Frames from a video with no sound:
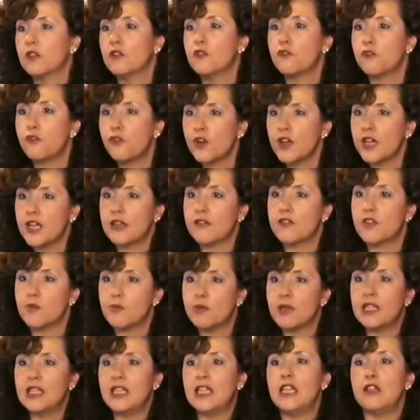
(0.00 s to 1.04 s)
free of the
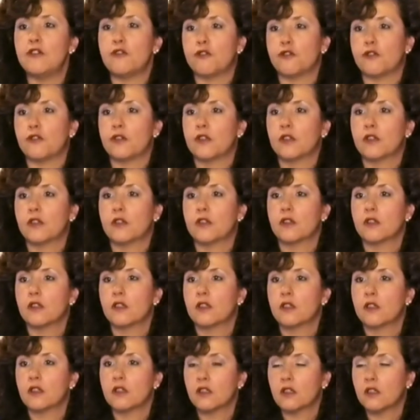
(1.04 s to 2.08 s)
belief
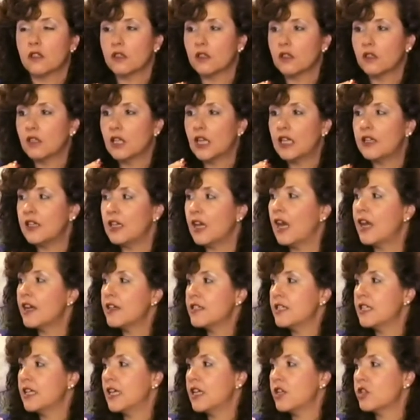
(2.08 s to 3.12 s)
and the
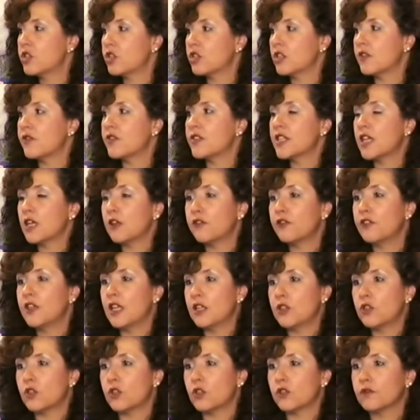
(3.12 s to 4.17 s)
ideation of self
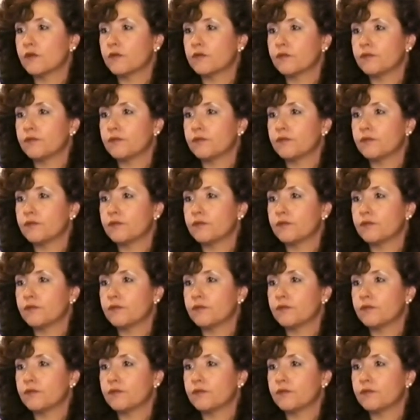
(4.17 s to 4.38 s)
nature.